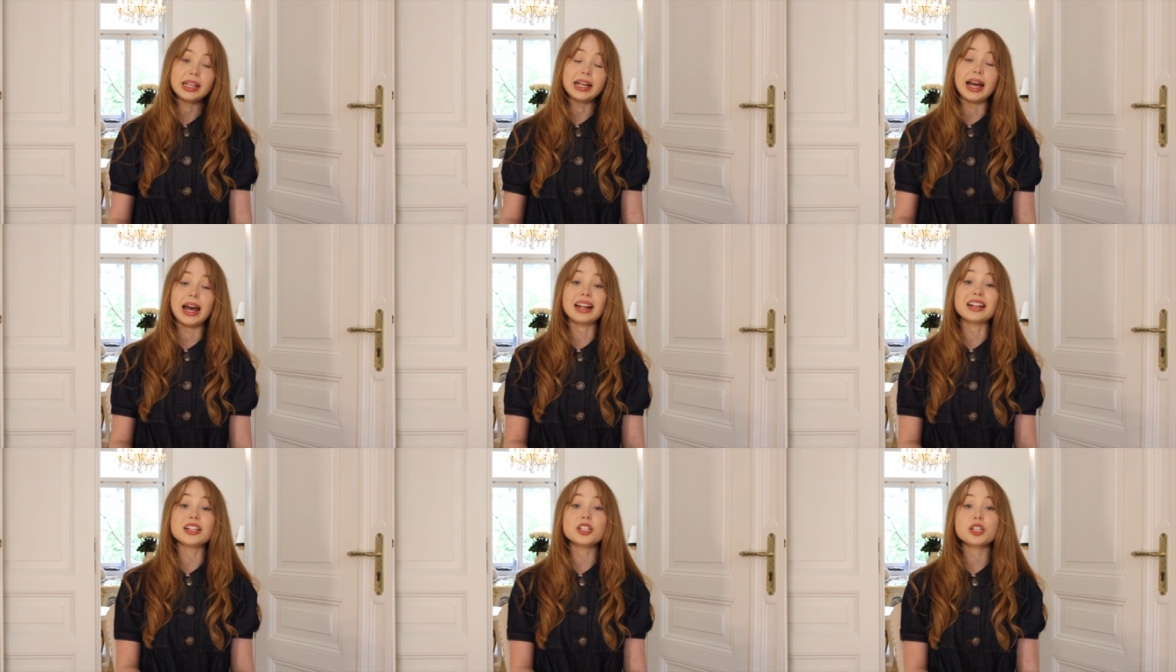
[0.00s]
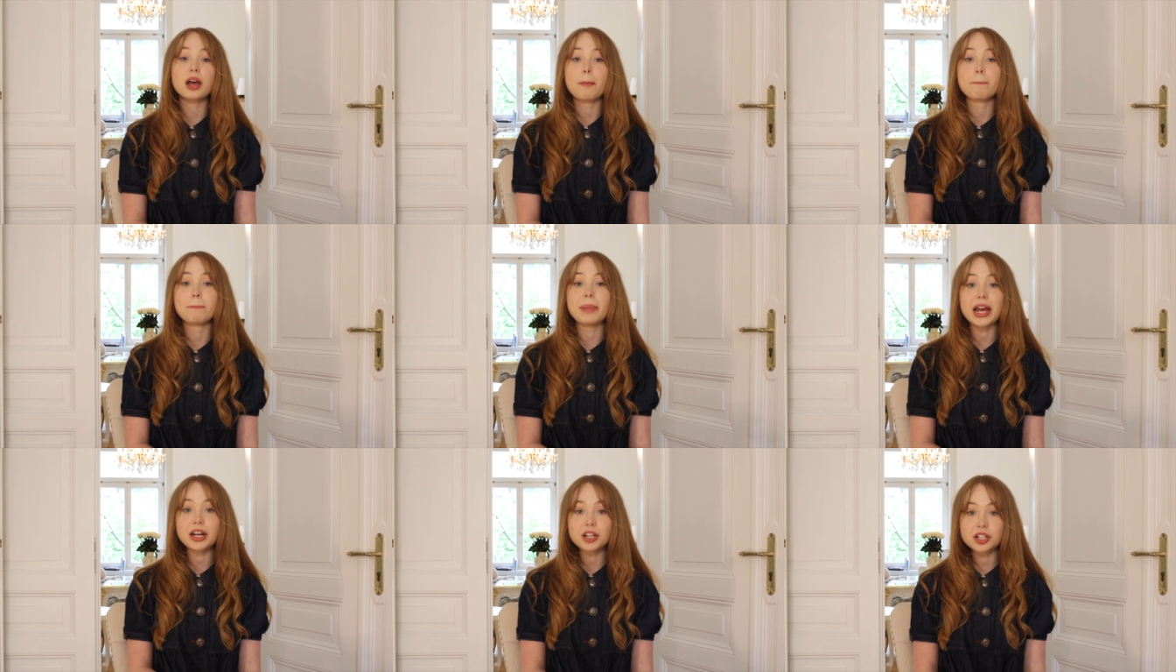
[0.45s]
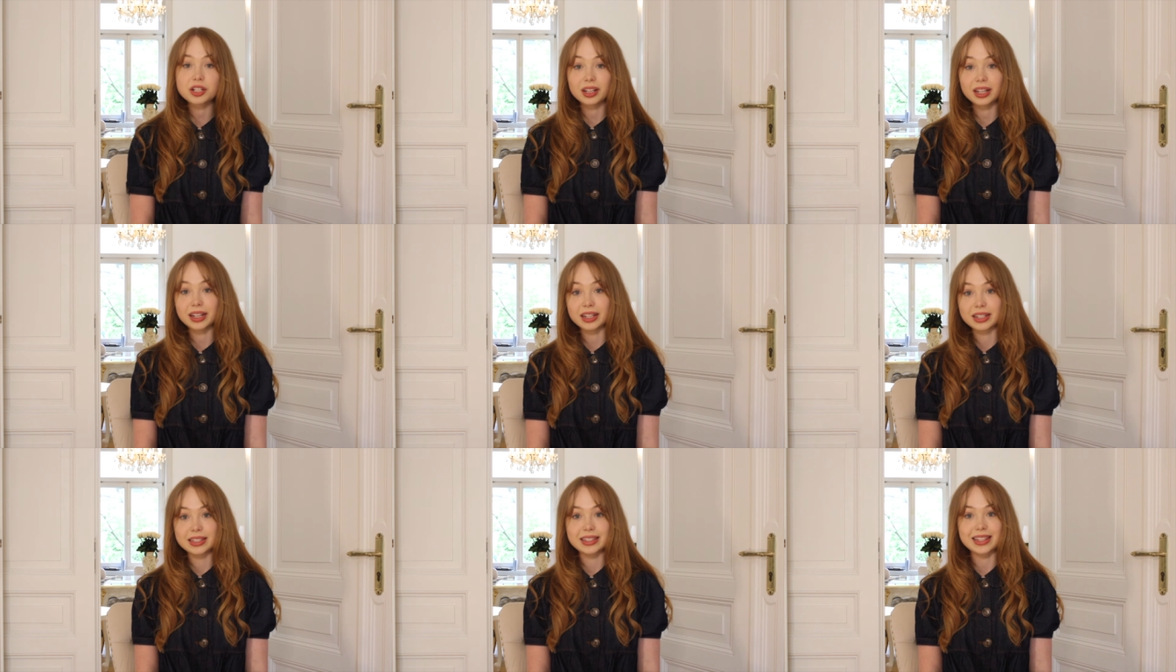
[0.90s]
And
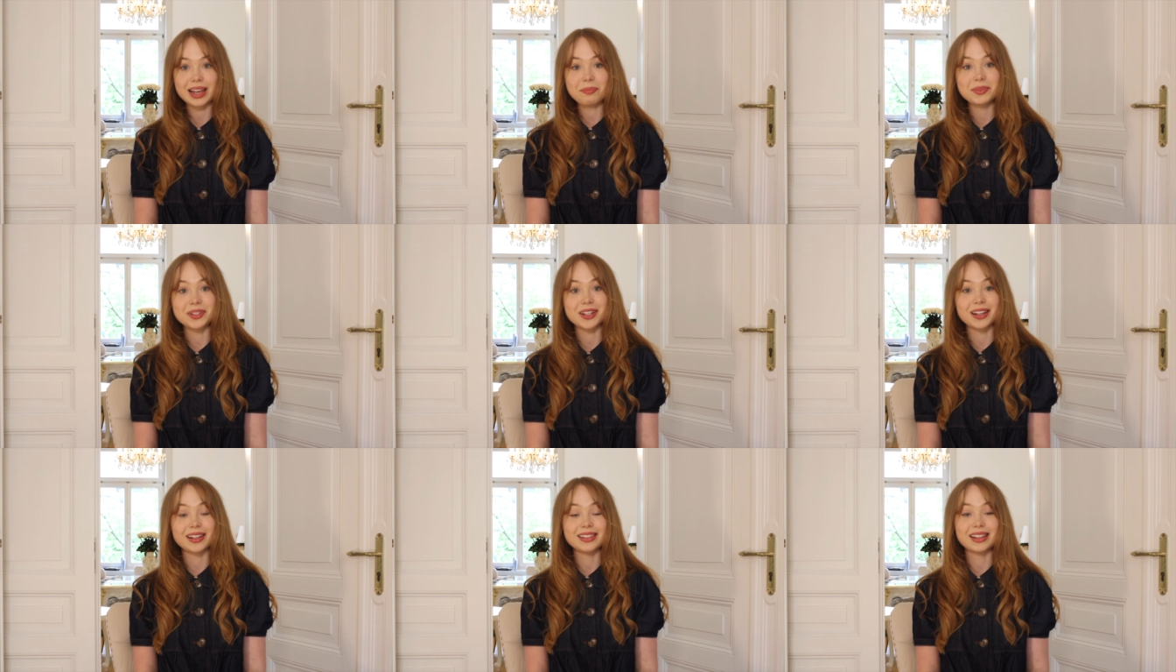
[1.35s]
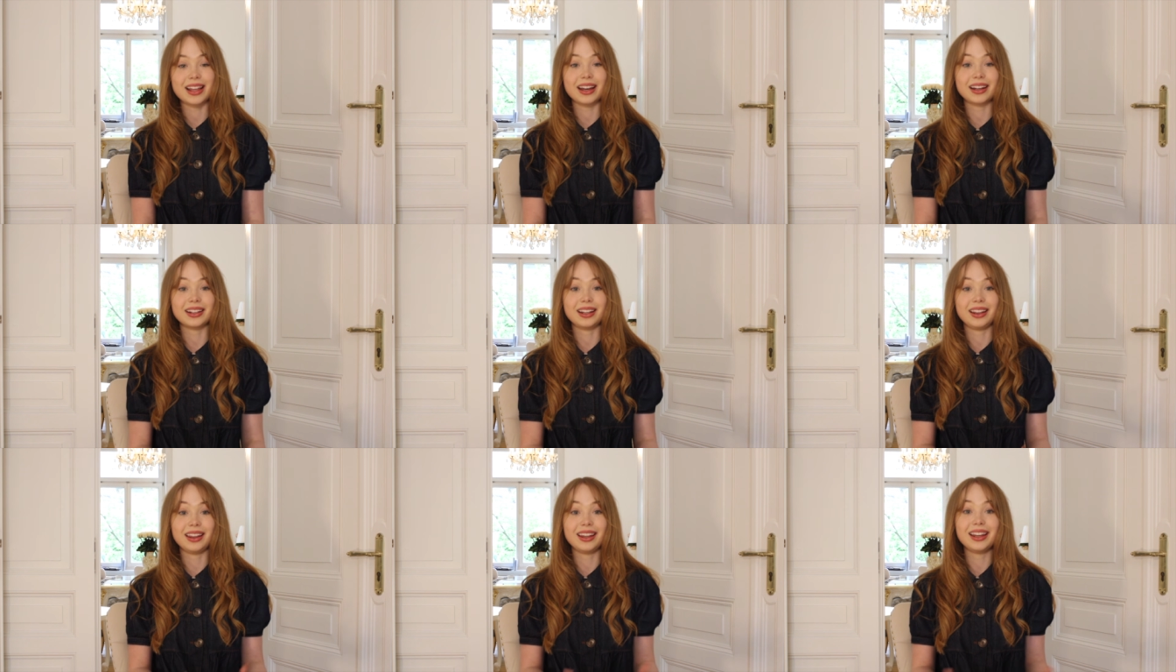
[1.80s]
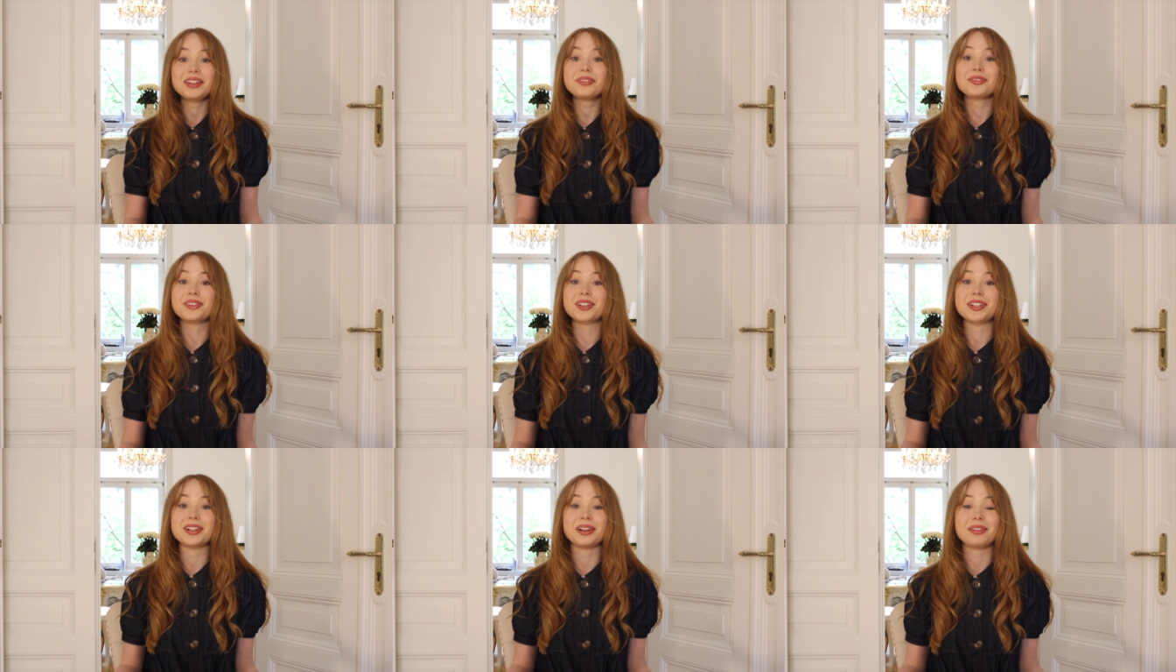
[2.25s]
especially in subjects like
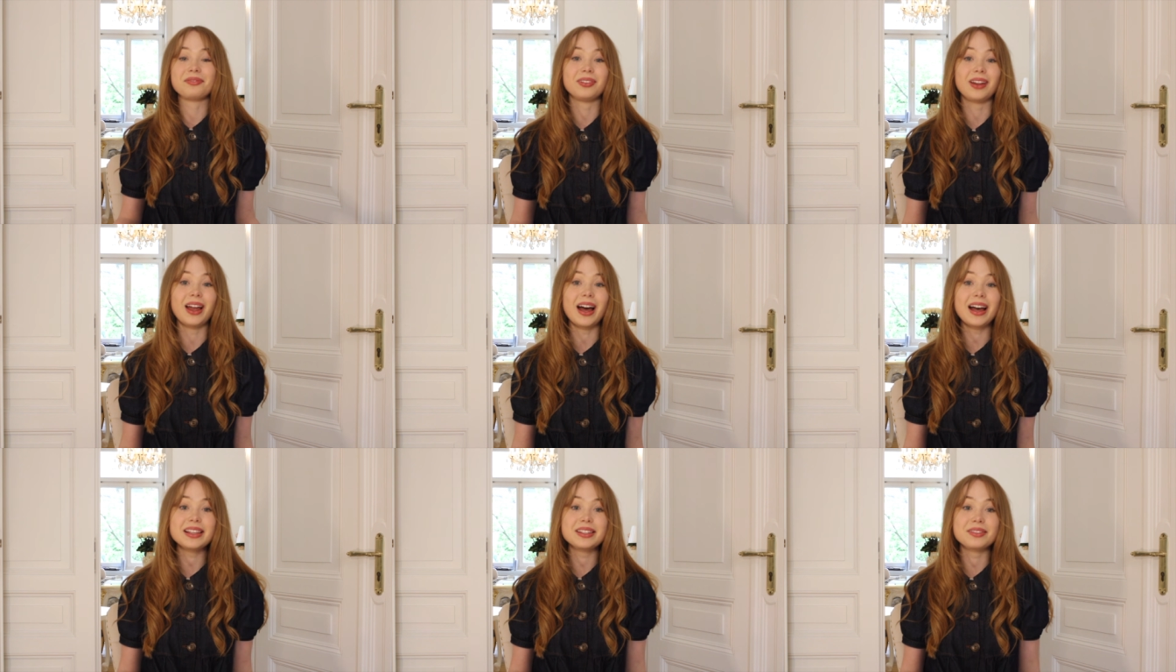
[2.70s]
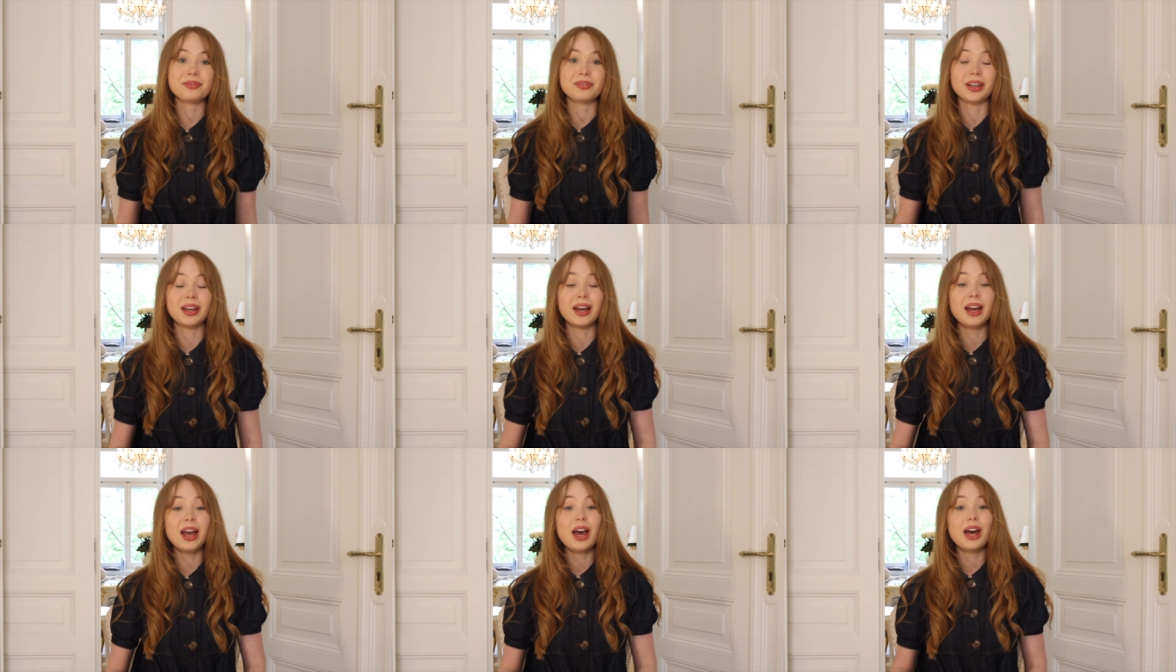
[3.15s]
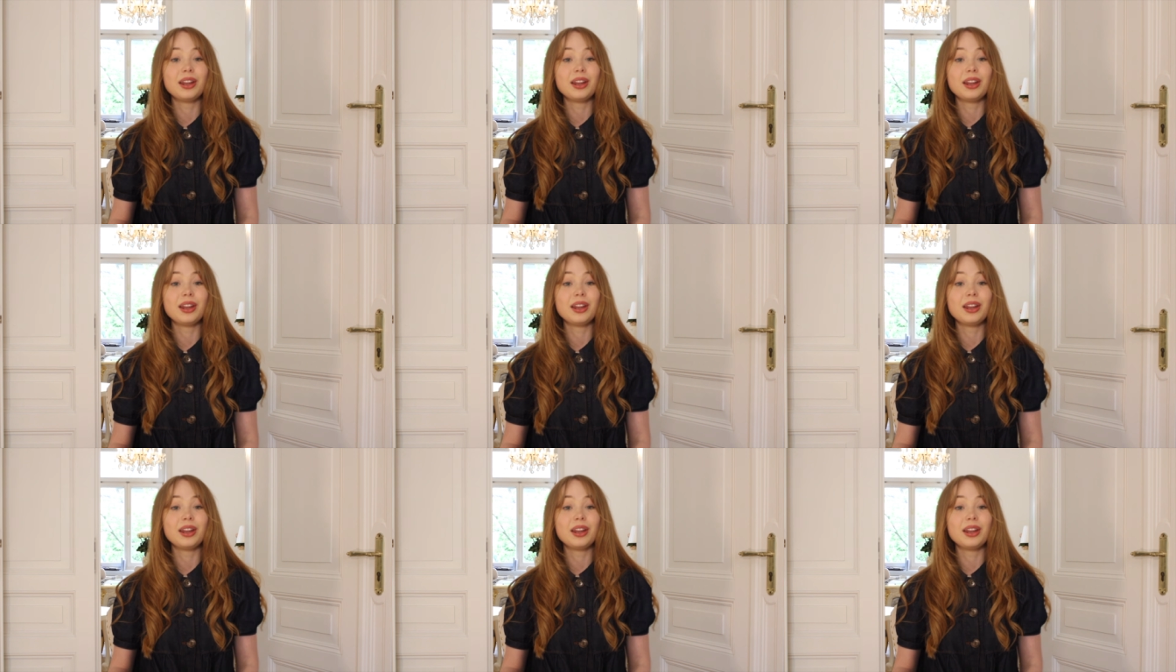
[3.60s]
literature and philosophy,